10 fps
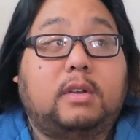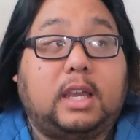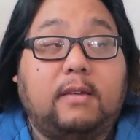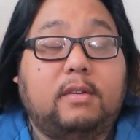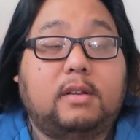
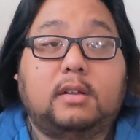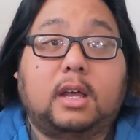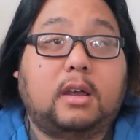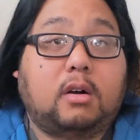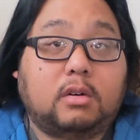giving
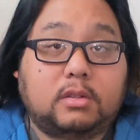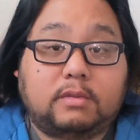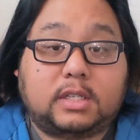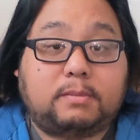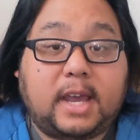all the
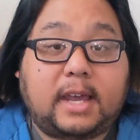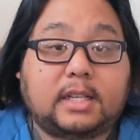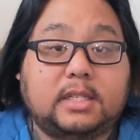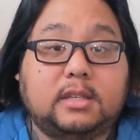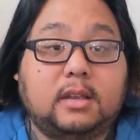
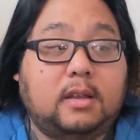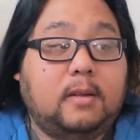respects,